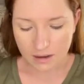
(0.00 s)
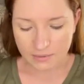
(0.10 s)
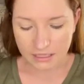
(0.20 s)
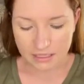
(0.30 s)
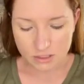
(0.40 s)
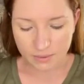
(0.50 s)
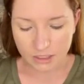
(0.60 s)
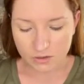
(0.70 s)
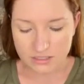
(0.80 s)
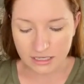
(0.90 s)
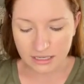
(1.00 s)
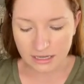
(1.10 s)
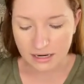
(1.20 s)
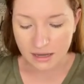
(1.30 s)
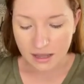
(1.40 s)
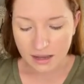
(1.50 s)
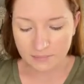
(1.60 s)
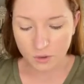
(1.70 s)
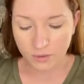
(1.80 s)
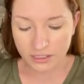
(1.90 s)
I'm going to contour my nose. Again,
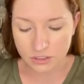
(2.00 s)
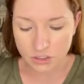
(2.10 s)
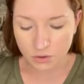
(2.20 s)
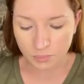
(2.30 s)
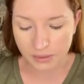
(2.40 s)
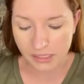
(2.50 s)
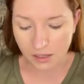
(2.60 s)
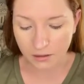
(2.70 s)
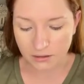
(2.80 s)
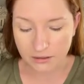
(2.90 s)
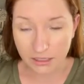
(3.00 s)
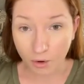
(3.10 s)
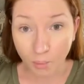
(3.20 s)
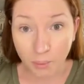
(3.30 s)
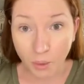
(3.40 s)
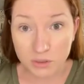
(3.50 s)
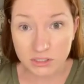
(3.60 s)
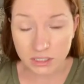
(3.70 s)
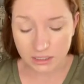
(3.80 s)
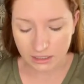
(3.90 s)
I'm going to be a little
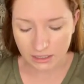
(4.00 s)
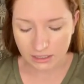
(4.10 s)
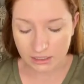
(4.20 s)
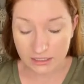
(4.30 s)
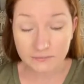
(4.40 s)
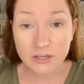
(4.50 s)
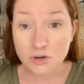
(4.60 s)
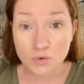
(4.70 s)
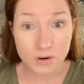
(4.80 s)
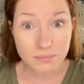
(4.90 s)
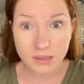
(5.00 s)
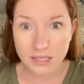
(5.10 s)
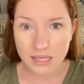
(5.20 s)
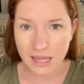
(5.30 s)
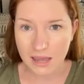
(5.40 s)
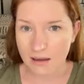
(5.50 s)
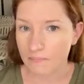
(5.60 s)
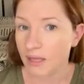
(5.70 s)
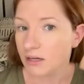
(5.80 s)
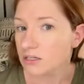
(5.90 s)
bolder than I even normally am,